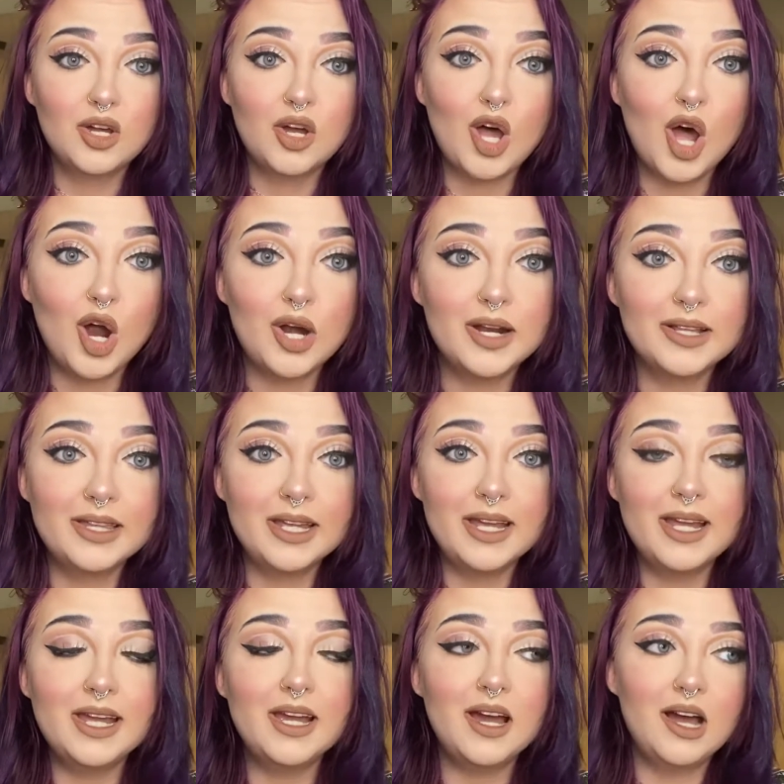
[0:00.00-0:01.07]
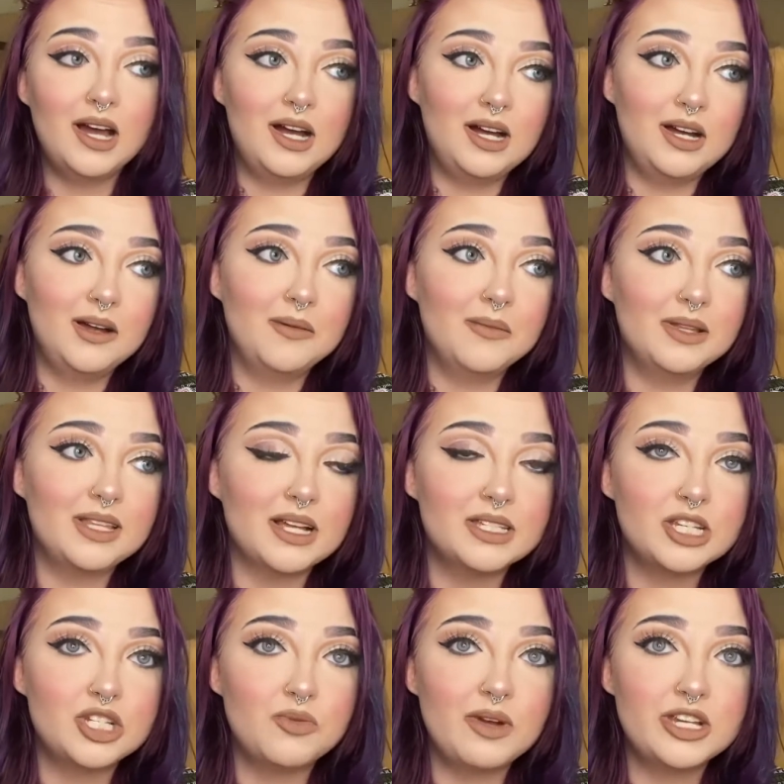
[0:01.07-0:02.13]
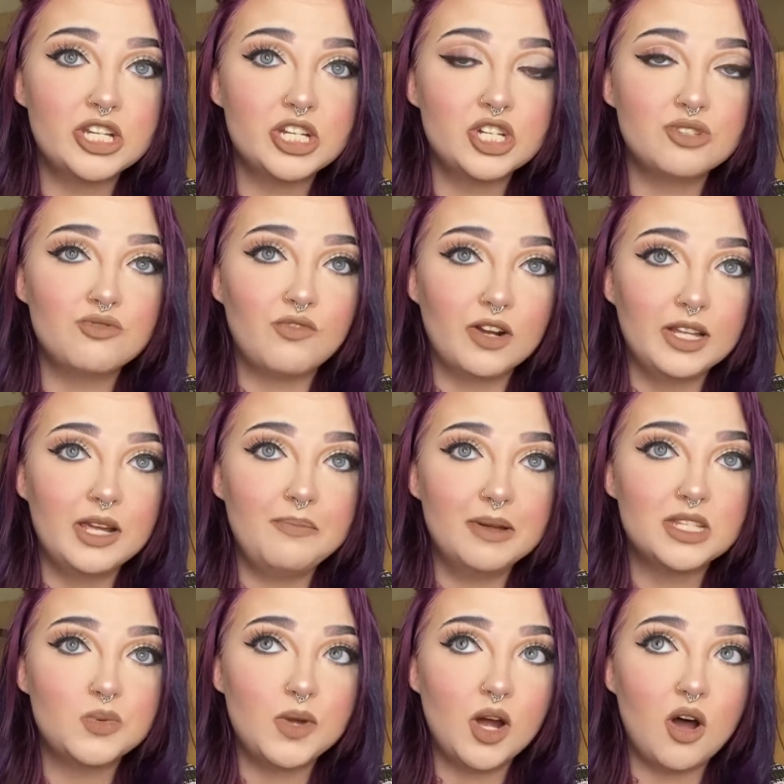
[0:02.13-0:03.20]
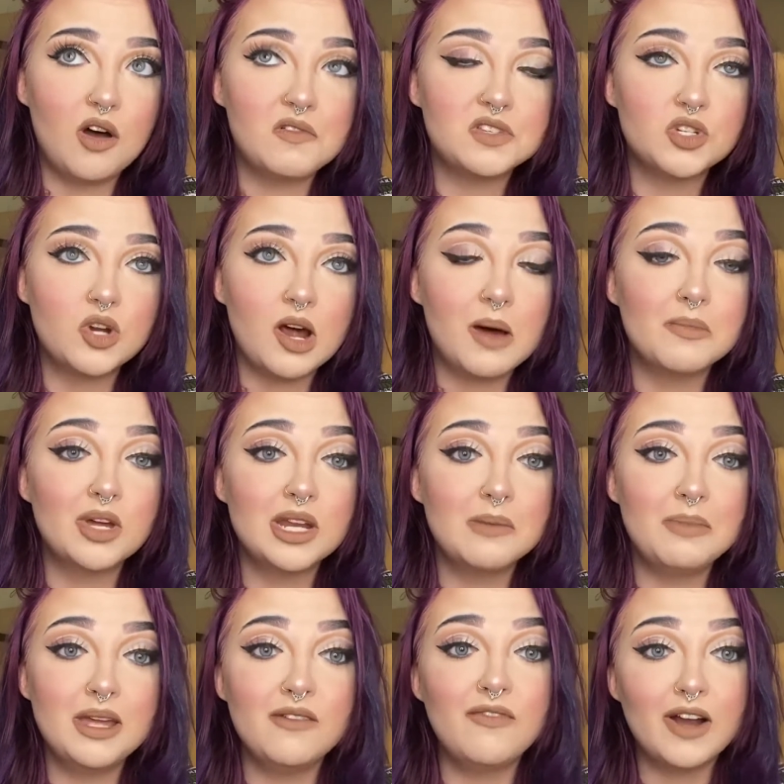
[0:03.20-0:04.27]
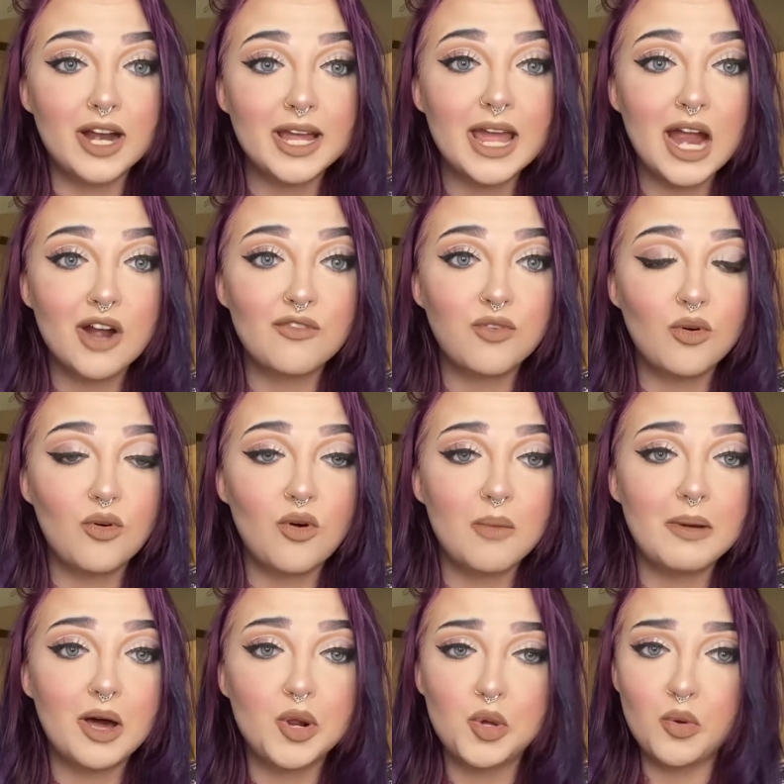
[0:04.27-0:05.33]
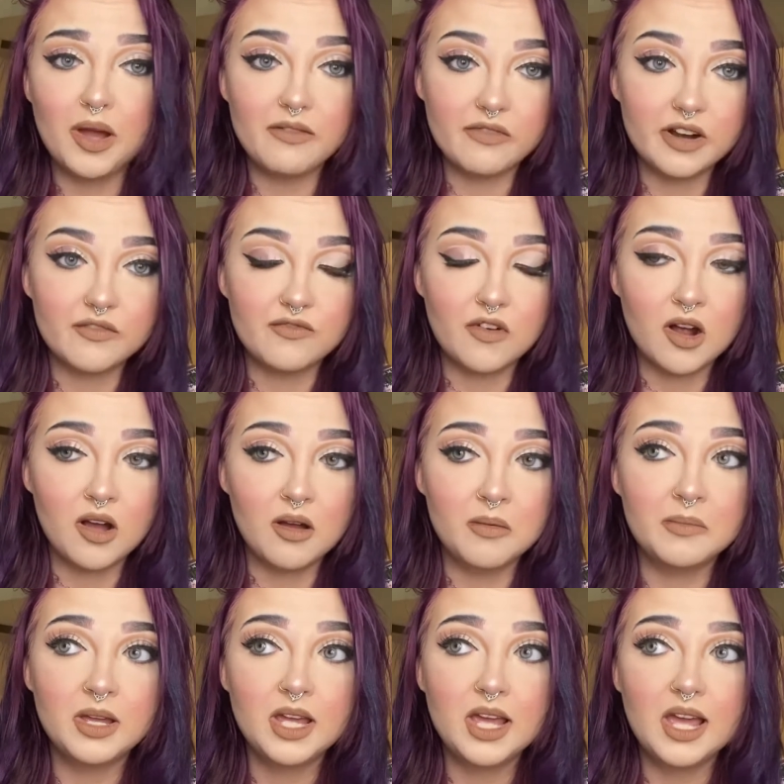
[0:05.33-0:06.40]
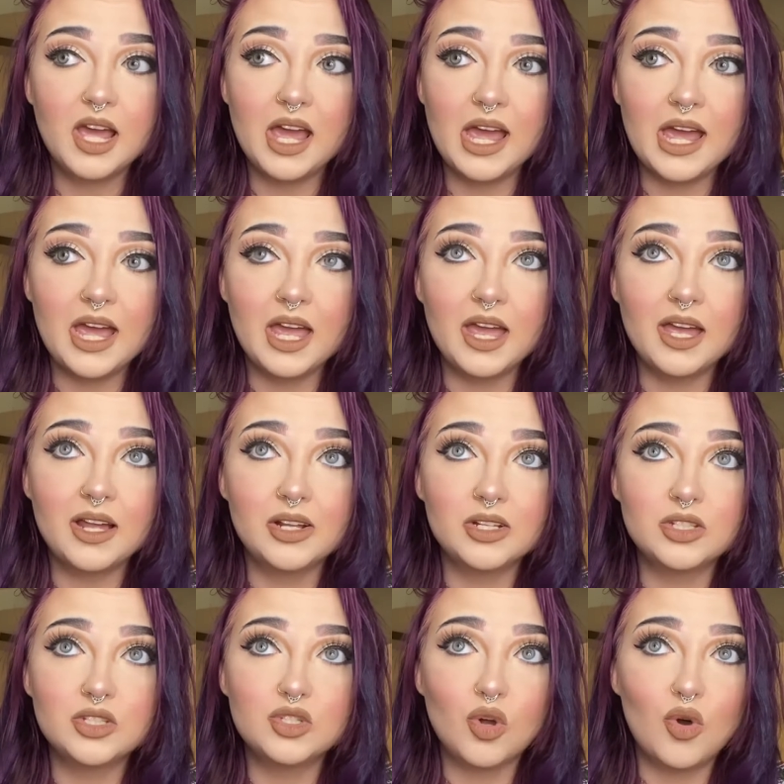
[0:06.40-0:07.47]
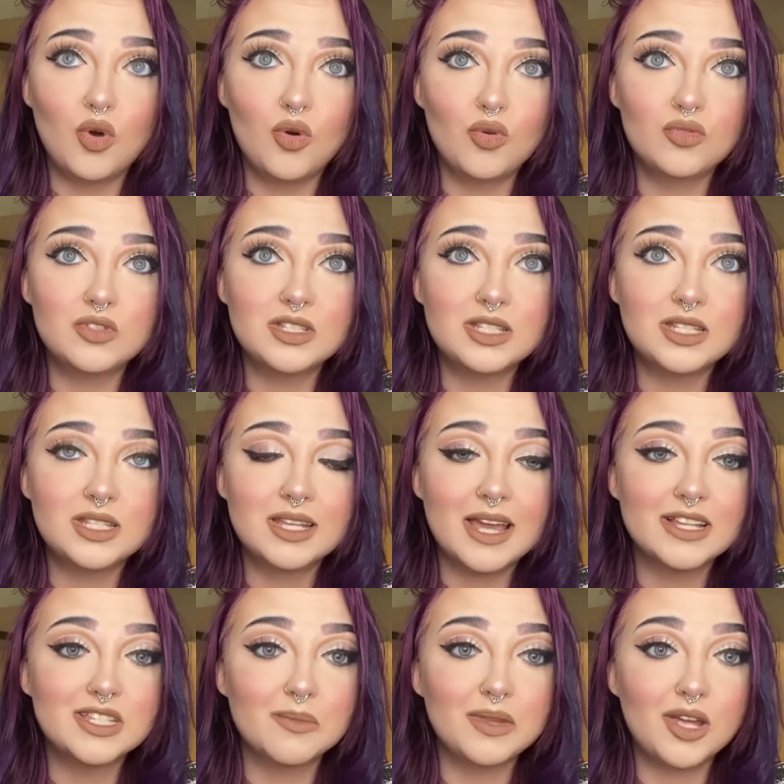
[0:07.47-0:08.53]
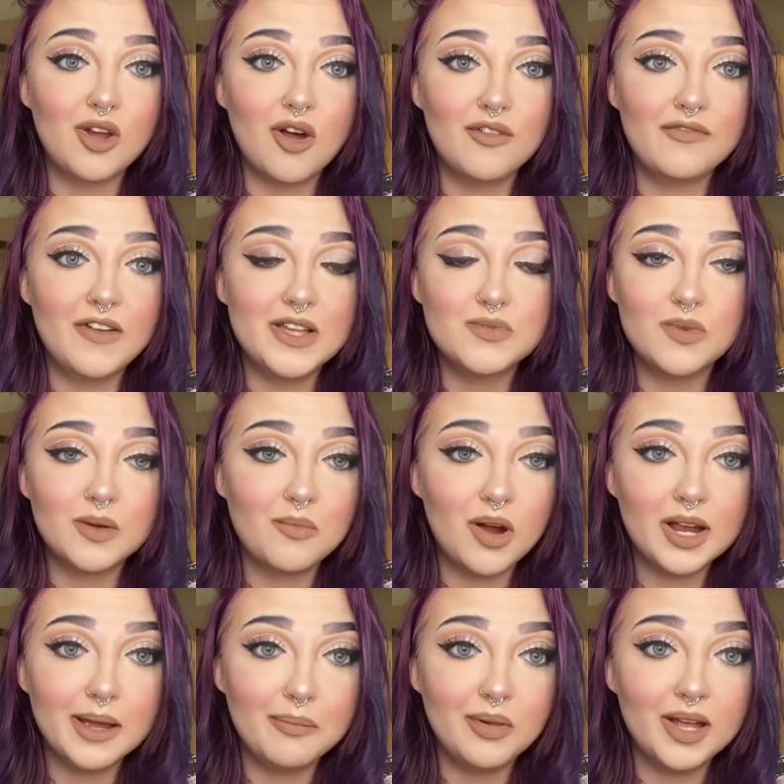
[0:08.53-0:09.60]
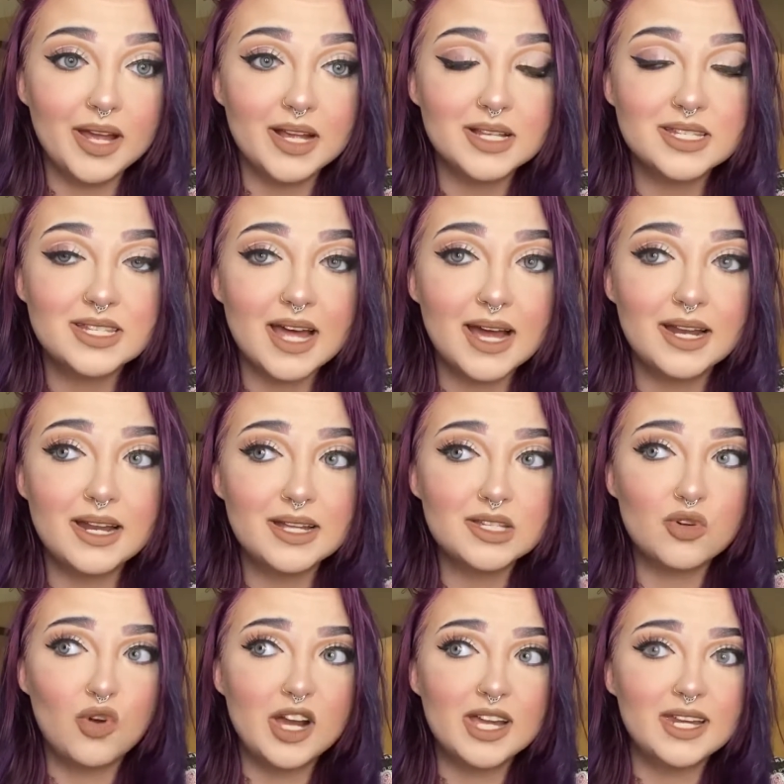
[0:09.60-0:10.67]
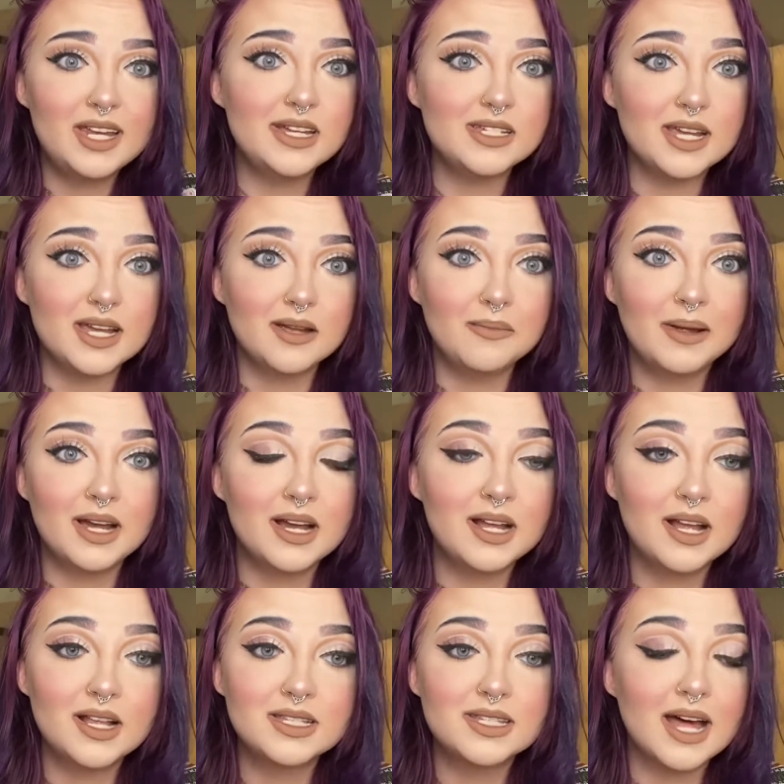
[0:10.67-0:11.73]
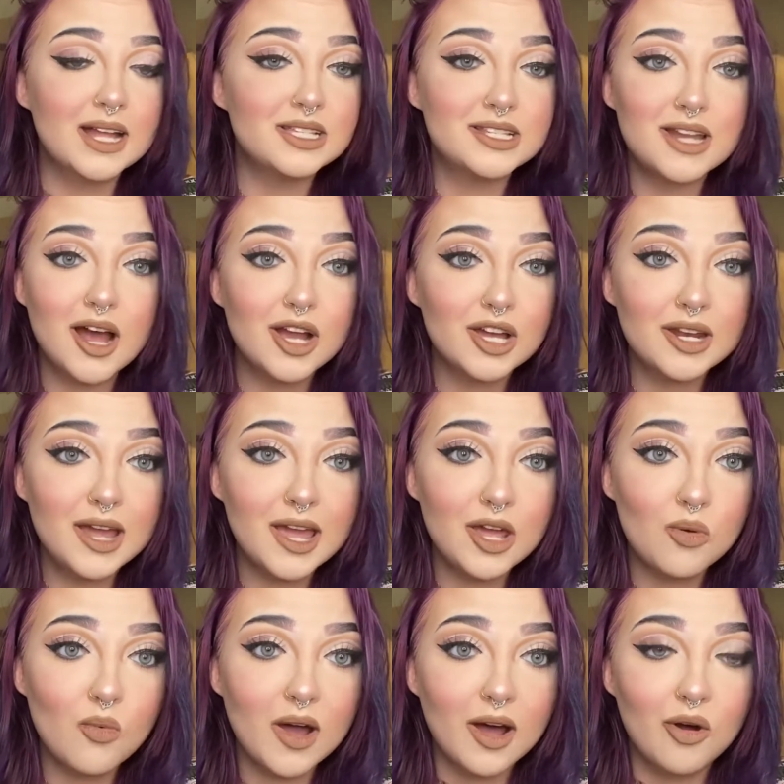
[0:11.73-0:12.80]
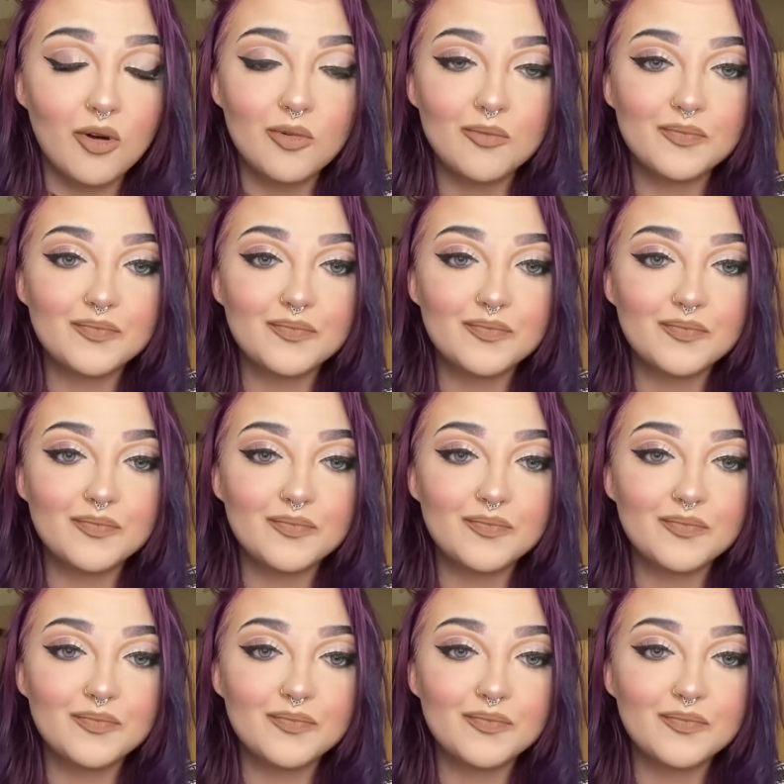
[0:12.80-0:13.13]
heartedly. That situation just really pissed me off. So now I'm gonna be very careful about who I rent from and don't get something off Facebook Marketplace that is quick and easy, because that's not gonna end well